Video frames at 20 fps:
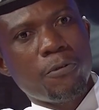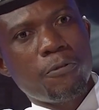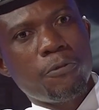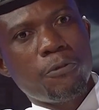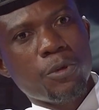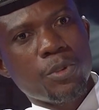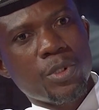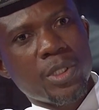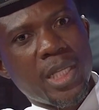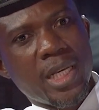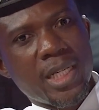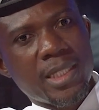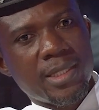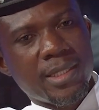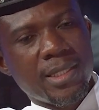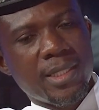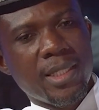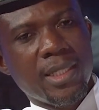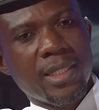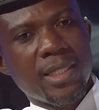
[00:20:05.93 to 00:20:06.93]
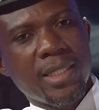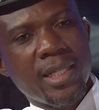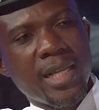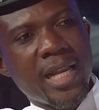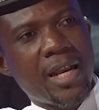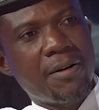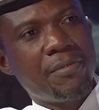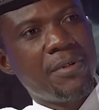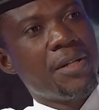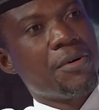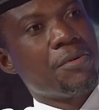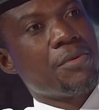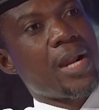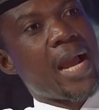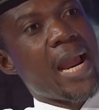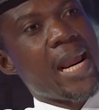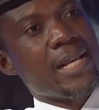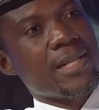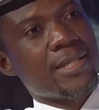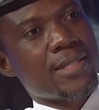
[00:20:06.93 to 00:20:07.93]
feel that they have the
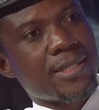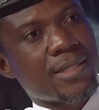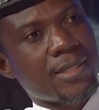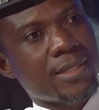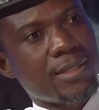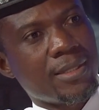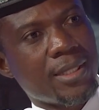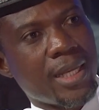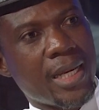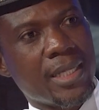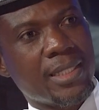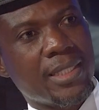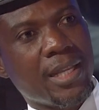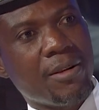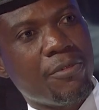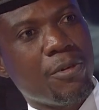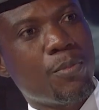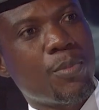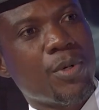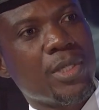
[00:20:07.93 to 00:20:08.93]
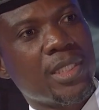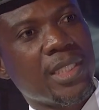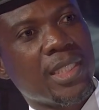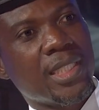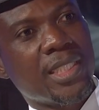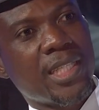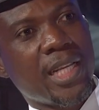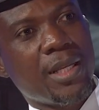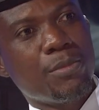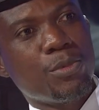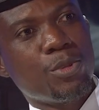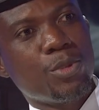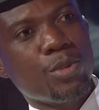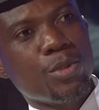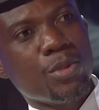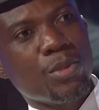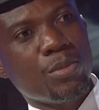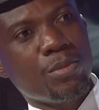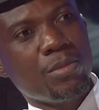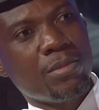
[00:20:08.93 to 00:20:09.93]
right at every point in time
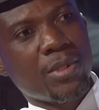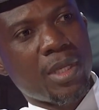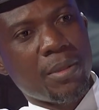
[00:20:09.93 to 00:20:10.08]
to,